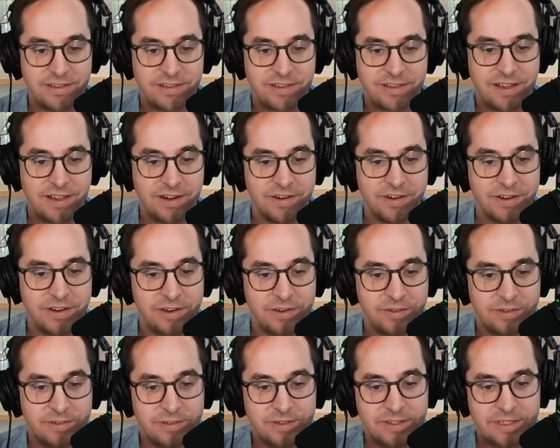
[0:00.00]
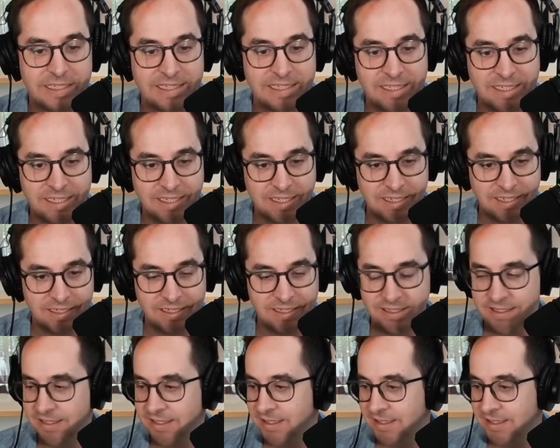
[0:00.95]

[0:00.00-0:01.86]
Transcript: I don't know. Yeah. Rest in peace.